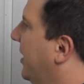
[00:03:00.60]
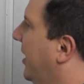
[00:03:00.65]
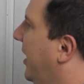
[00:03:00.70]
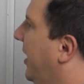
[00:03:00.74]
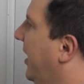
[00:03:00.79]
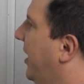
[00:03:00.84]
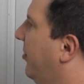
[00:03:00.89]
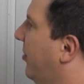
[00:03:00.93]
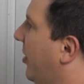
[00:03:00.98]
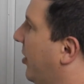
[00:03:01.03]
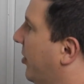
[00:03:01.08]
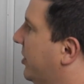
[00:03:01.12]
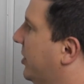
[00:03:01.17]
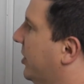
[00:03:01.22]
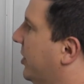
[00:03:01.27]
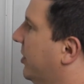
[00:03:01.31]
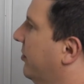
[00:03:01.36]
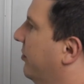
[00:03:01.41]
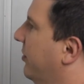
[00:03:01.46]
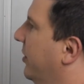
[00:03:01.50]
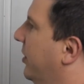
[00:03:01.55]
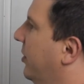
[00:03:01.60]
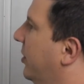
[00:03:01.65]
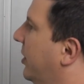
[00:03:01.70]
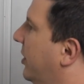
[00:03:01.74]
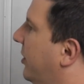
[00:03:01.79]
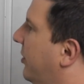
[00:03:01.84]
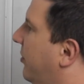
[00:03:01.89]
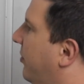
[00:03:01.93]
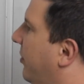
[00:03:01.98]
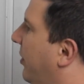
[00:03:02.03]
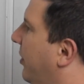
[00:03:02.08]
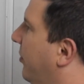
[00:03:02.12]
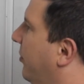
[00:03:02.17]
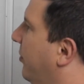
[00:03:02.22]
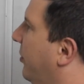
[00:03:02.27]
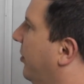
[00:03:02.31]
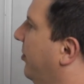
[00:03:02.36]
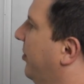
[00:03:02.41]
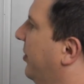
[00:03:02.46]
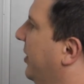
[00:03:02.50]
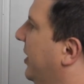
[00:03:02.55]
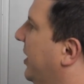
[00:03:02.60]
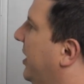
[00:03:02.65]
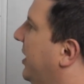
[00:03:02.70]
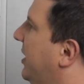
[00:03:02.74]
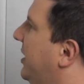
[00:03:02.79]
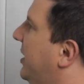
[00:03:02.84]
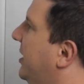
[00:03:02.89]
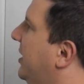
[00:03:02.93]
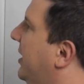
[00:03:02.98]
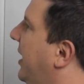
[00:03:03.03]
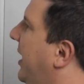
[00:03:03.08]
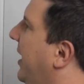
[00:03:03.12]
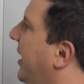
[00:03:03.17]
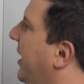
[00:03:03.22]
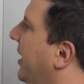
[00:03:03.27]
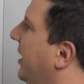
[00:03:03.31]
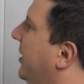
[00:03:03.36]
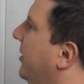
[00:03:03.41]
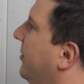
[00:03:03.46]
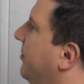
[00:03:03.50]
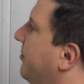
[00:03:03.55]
and my return flow can flow from B to tank.